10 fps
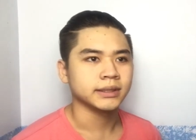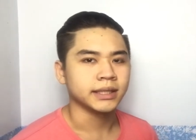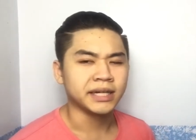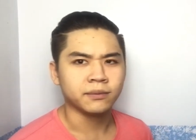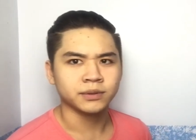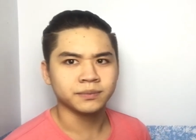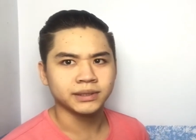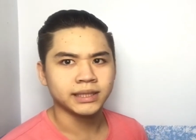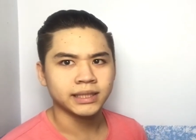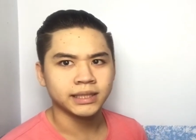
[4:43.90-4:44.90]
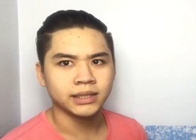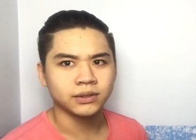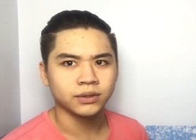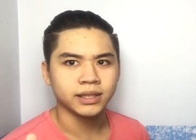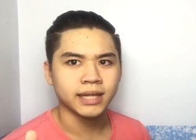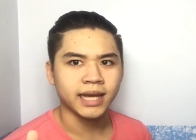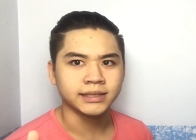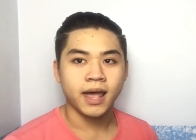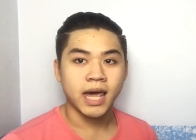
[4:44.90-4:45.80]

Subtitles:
And I would be looking like,